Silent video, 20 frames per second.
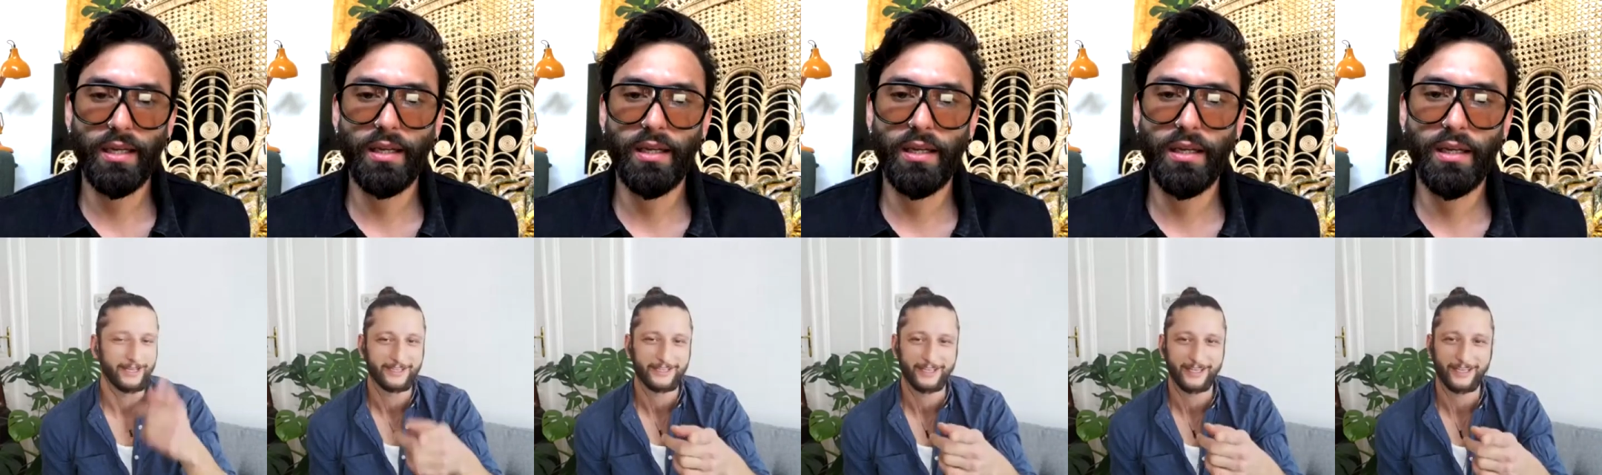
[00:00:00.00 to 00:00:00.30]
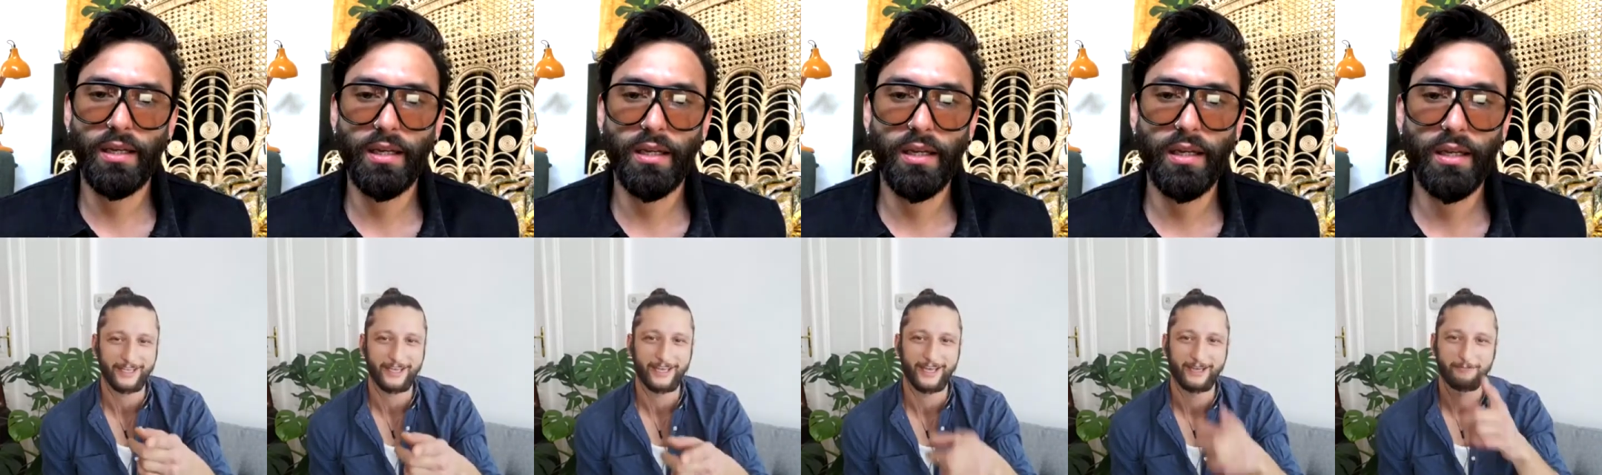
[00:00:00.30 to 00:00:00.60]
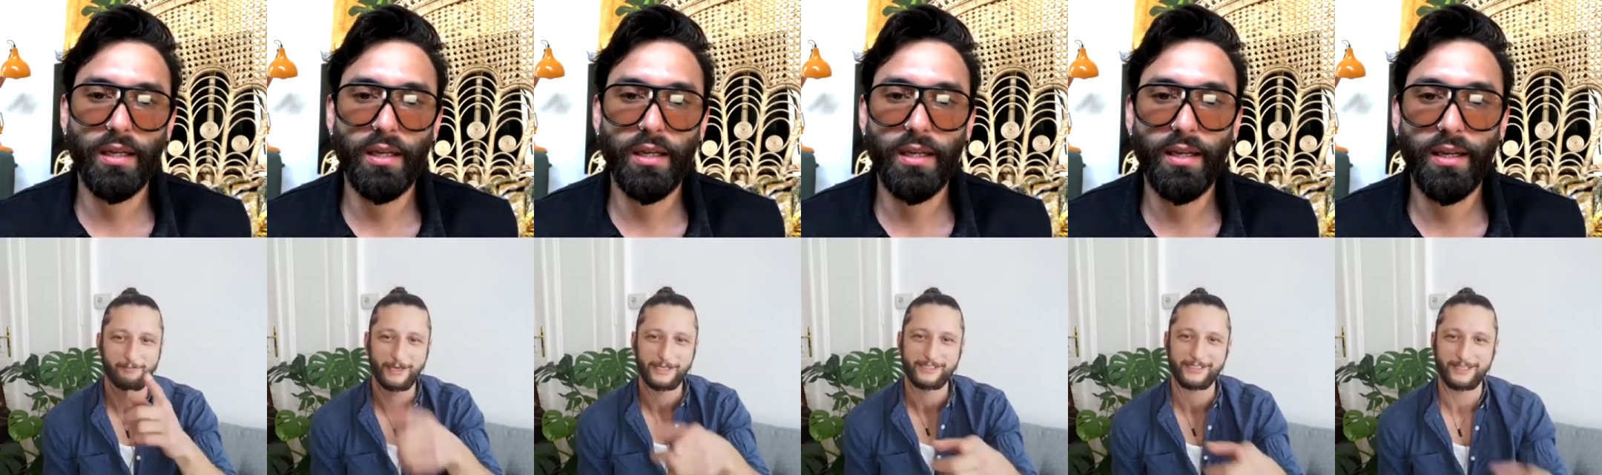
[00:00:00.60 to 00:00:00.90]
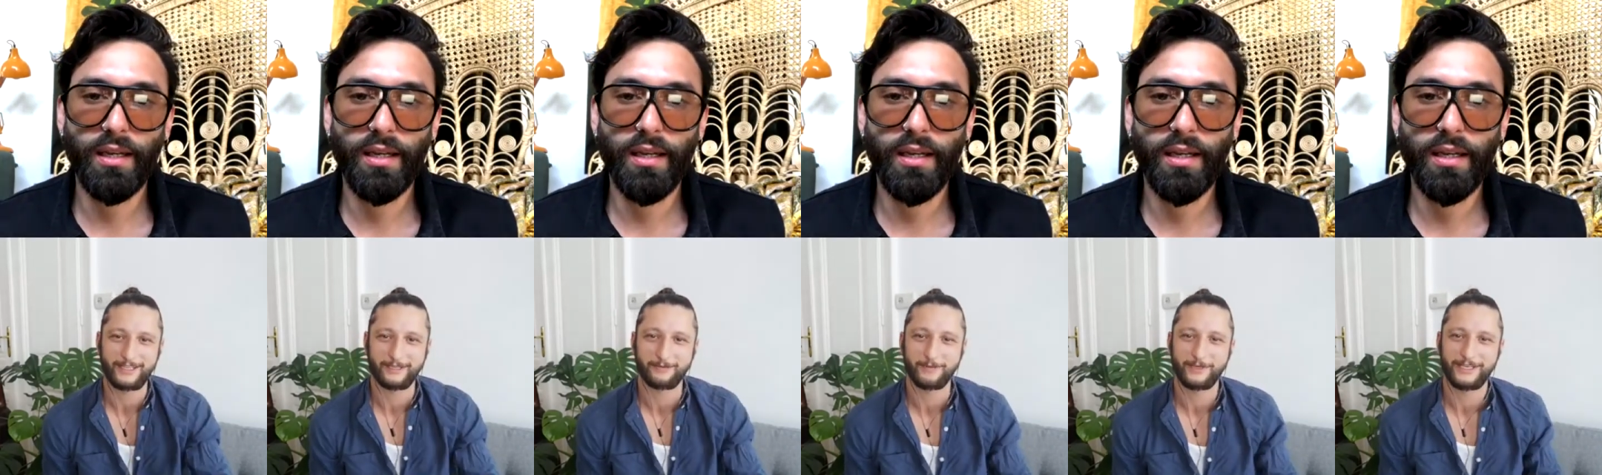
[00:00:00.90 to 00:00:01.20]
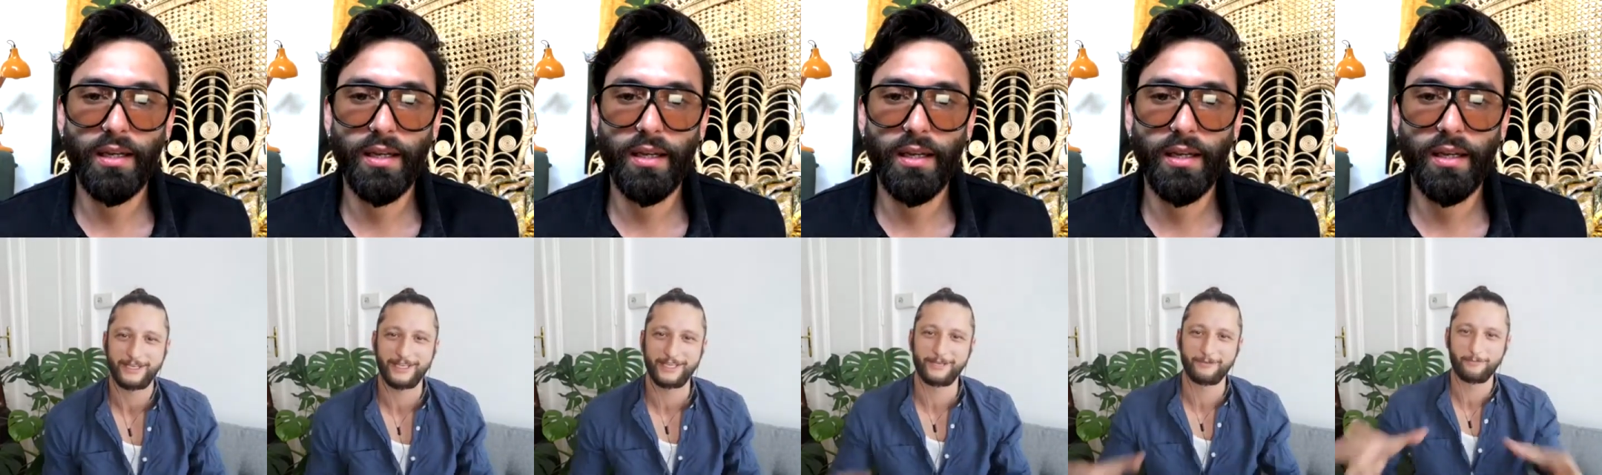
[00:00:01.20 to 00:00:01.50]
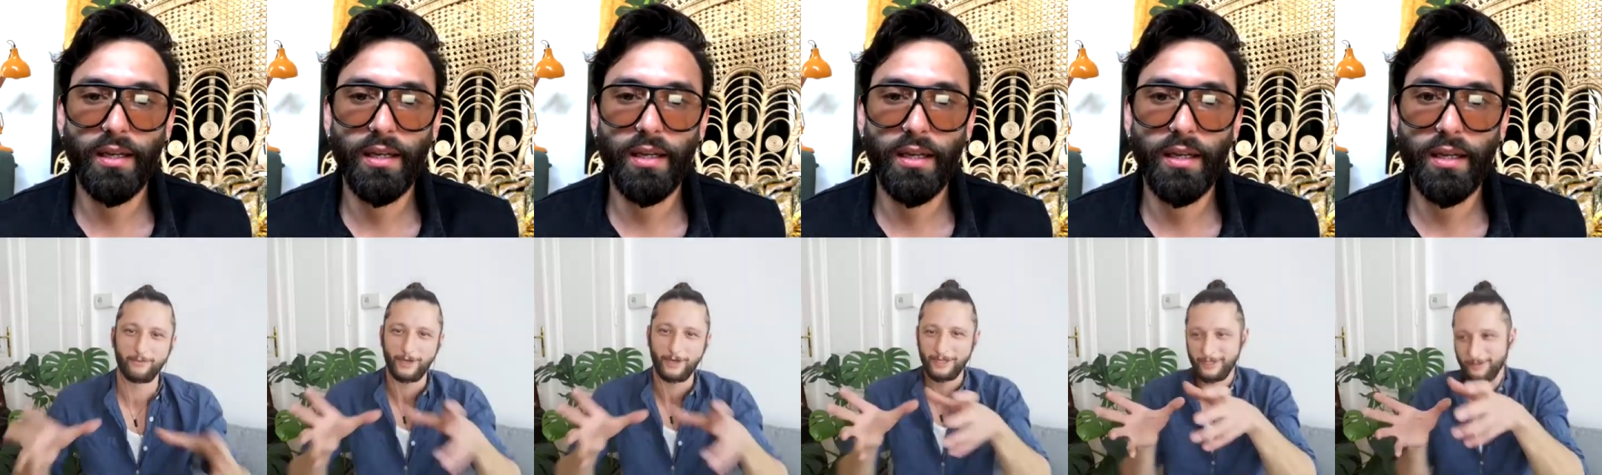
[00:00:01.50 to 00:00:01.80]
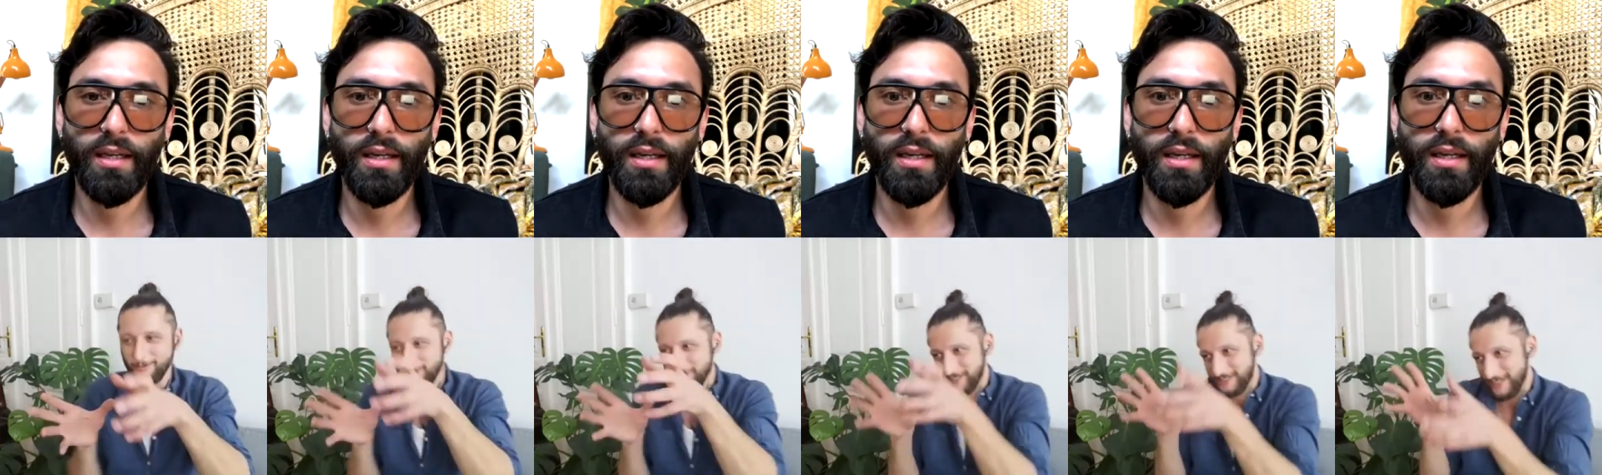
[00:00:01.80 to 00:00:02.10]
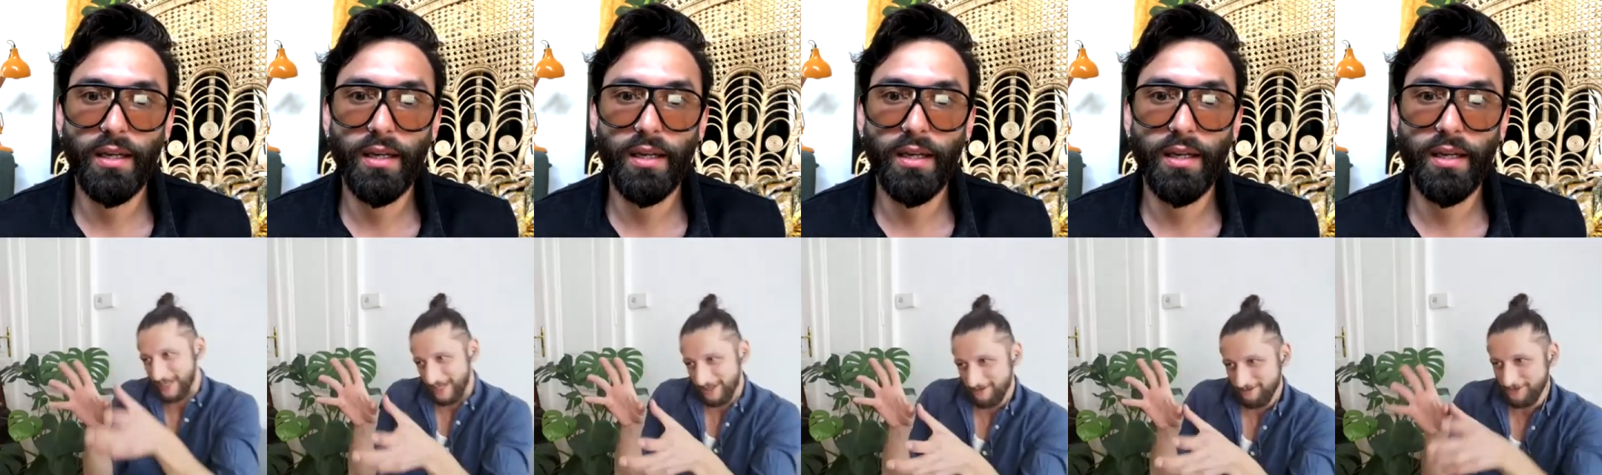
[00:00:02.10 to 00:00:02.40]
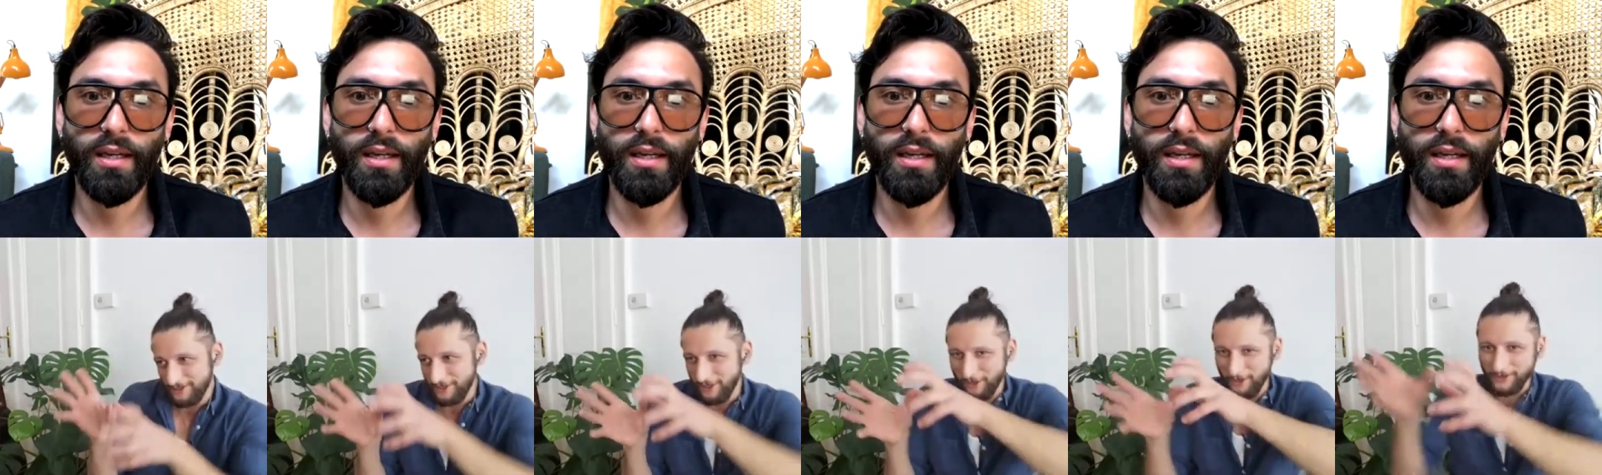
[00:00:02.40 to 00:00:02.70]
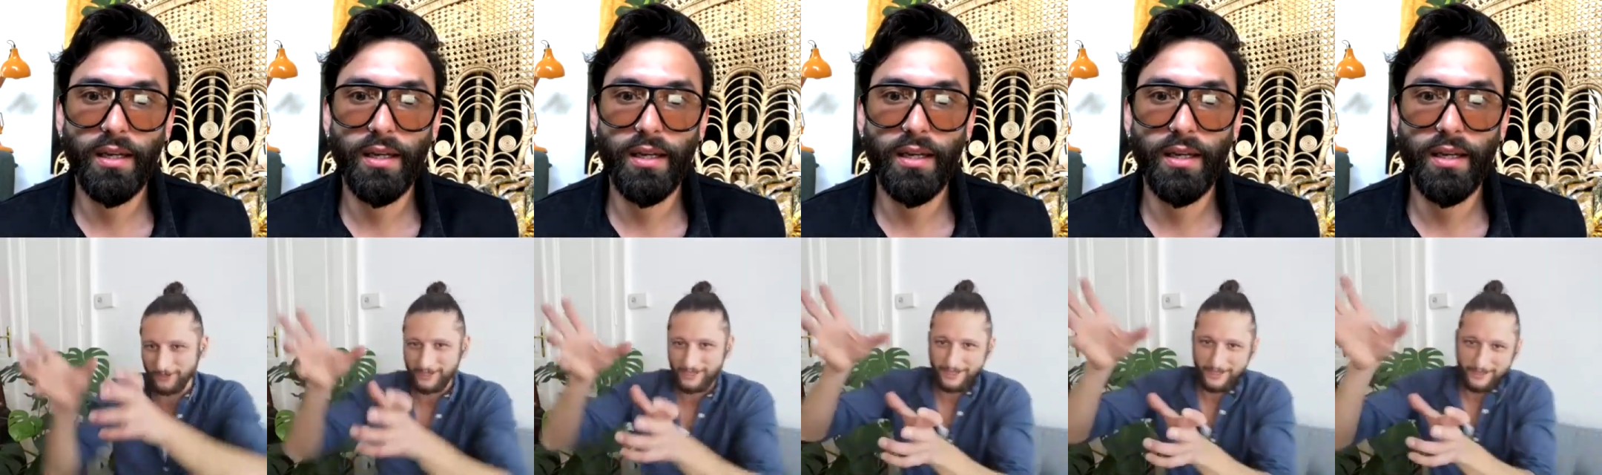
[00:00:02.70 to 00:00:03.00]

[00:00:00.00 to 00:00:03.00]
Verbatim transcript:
Speaker 1: André, and basically meeting him while he was kind of, you know,